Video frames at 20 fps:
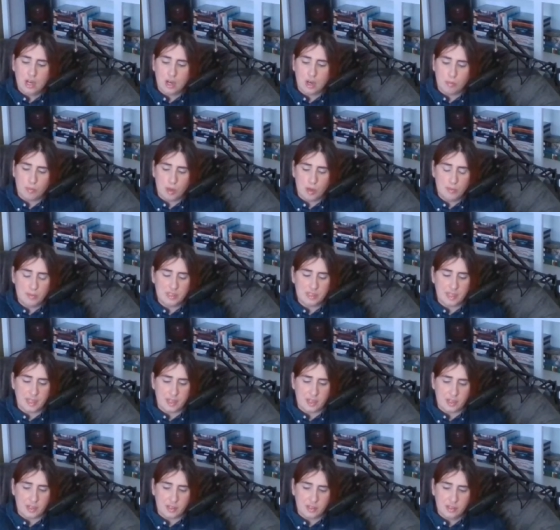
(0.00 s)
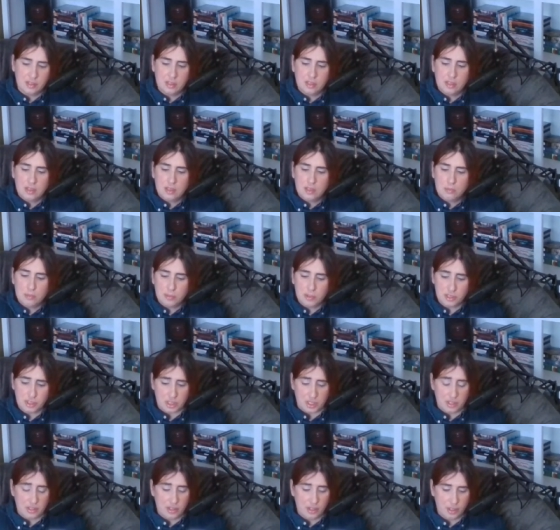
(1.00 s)
A moment later,
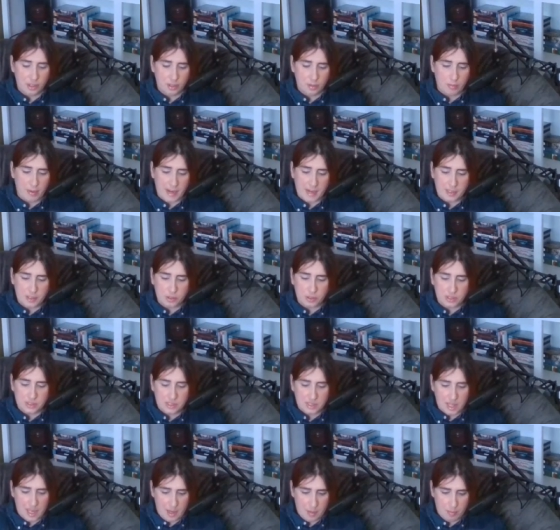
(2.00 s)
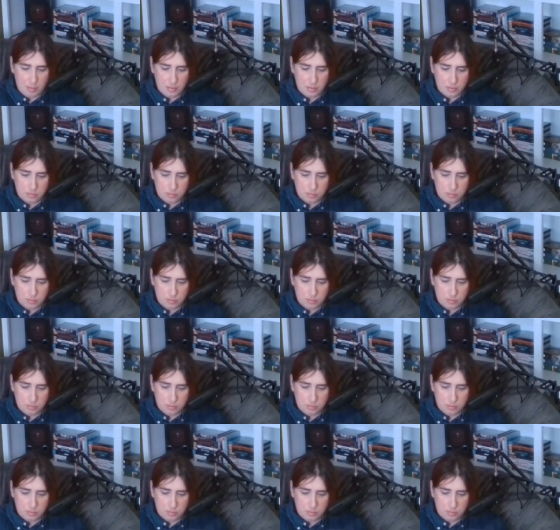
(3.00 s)
Brigid heard the back door slam.